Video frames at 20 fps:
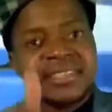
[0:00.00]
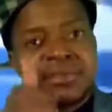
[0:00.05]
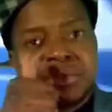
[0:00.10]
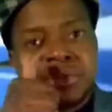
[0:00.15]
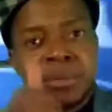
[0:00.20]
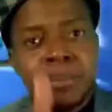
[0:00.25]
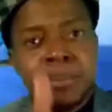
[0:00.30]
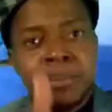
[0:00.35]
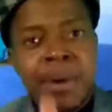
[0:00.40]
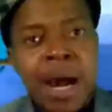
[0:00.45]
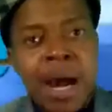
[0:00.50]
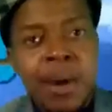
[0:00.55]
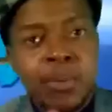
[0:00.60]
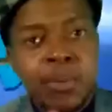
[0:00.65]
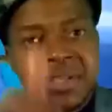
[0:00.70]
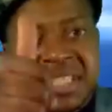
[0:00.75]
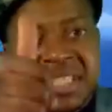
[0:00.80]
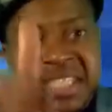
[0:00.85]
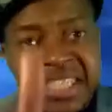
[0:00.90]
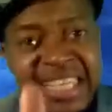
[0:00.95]

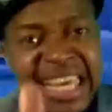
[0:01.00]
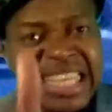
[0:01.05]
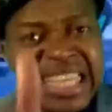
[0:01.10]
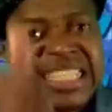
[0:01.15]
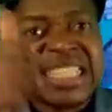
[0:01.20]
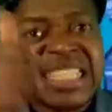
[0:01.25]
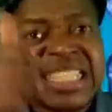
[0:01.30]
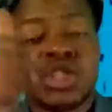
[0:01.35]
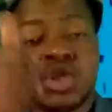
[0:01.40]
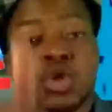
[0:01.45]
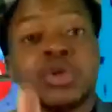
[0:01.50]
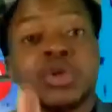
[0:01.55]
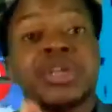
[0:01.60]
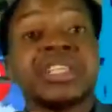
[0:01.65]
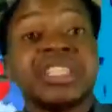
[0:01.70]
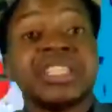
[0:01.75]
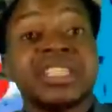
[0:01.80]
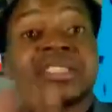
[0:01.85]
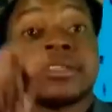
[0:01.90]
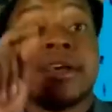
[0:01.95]
Zimbabwe's cash
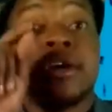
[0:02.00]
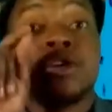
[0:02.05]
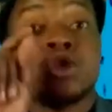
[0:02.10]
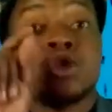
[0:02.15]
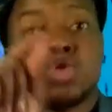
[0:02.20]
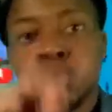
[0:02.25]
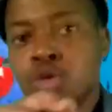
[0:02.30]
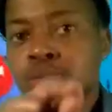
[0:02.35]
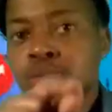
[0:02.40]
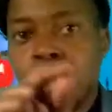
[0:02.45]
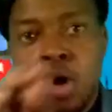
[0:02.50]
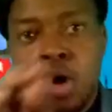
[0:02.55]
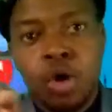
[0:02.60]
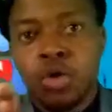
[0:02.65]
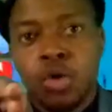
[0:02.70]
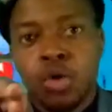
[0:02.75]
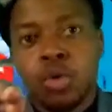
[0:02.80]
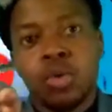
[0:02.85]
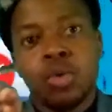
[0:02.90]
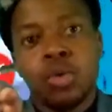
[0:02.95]
shortages
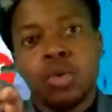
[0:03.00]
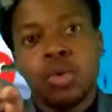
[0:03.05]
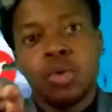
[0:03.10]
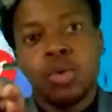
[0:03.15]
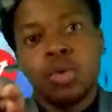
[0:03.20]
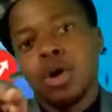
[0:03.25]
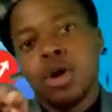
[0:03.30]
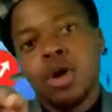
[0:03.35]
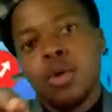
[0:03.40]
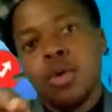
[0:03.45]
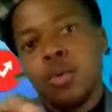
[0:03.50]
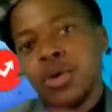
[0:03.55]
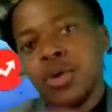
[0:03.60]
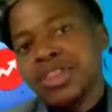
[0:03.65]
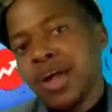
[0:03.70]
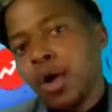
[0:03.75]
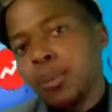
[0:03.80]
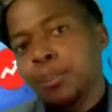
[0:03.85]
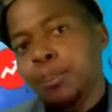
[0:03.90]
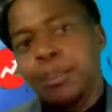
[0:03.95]
tomorrow
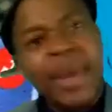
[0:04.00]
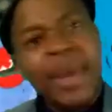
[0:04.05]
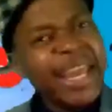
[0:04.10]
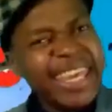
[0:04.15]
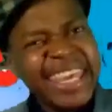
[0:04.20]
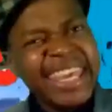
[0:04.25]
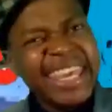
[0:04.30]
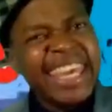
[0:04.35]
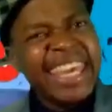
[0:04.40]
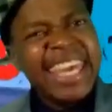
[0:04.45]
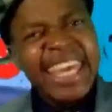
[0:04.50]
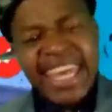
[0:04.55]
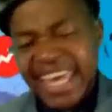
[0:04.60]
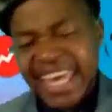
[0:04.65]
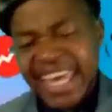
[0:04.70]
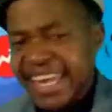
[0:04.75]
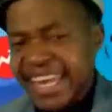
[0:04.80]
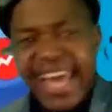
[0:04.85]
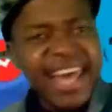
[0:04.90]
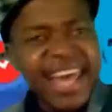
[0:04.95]
without begging
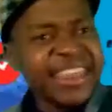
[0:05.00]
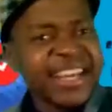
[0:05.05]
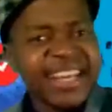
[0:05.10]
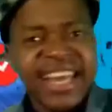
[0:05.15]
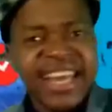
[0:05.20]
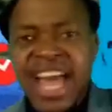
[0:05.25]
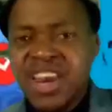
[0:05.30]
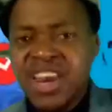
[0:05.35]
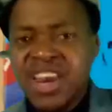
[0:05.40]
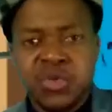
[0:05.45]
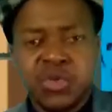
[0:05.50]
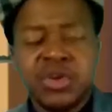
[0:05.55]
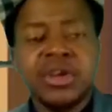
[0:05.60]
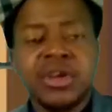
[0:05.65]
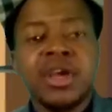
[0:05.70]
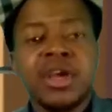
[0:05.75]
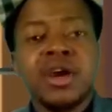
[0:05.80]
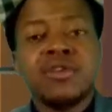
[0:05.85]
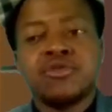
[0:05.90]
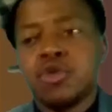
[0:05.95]
any other
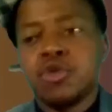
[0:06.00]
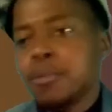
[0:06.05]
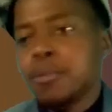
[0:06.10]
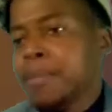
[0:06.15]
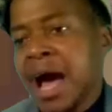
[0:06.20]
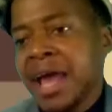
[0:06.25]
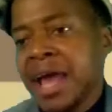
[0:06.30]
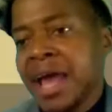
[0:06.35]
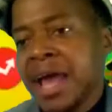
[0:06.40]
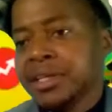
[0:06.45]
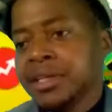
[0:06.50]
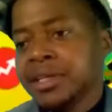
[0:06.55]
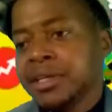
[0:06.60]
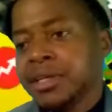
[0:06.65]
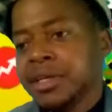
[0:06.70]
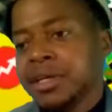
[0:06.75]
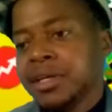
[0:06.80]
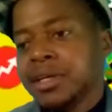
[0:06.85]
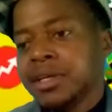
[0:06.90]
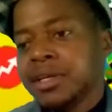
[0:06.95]
country for money.
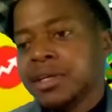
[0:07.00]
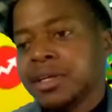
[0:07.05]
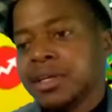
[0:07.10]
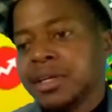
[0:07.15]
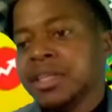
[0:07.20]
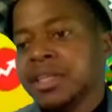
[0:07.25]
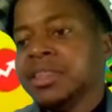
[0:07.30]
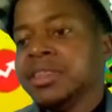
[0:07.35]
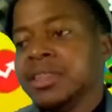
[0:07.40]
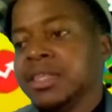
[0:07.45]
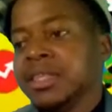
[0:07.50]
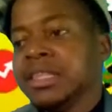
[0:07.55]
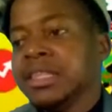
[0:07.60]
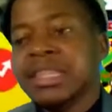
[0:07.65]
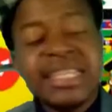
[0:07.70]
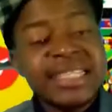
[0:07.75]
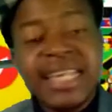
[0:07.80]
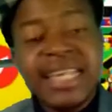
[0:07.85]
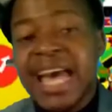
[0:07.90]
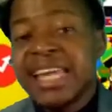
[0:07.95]
In
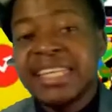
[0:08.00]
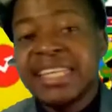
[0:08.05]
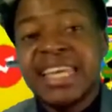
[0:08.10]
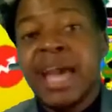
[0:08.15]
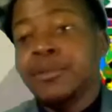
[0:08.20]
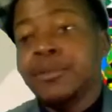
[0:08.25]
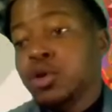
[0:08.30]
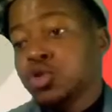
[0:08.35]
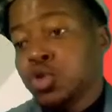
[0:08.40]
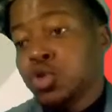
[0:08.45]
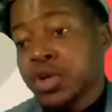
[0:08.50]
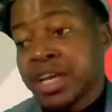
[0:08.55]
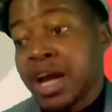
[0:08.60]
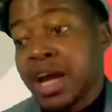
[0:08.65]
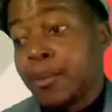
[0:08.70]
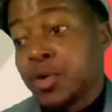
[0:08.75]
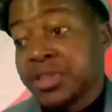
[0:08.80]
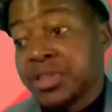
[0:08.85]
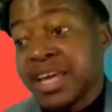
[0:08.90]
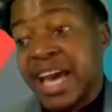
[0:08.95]
this idea, I'm not
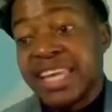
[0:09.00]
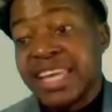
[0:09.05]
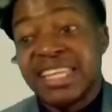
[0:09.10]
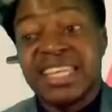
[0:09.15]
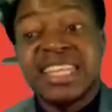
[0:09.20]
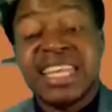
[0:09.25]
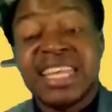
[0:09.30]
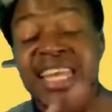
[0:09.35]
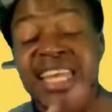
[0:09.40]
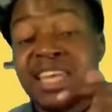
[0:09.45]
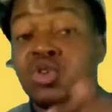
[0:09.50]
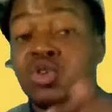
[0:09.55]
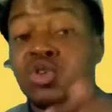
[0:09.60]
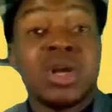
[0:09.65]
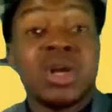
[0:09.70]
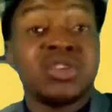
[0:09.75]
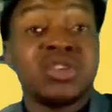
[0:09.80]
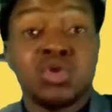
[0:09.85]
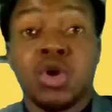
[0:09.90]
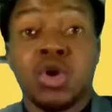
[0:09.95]
talking about the idea that I
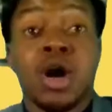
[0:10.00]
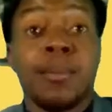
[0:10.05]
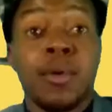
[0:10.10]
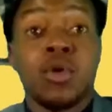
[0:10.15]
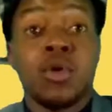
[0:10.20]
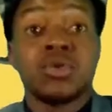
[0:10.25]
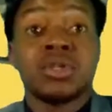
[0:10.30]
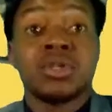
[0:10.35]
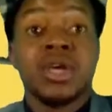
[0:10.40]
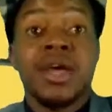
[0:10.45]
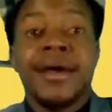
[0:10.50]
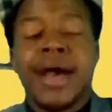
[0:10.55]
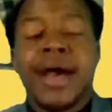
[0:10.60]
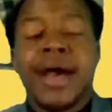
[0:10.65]
usually talk about